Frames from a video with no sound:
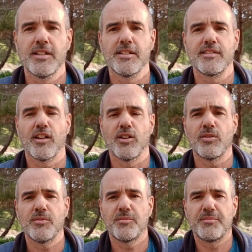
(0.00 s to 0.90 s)
So
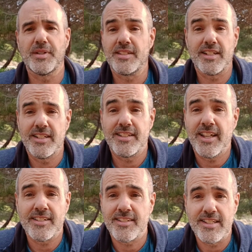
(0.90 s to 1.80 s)
basically,
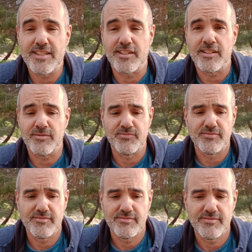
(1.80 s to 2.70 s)
yes, it's a
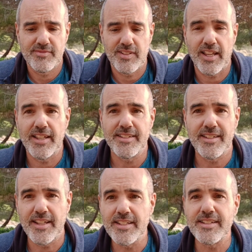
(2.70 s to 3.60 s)

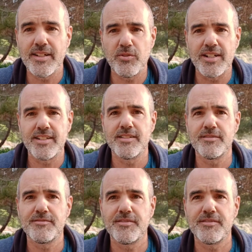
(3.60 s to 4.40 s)
iterative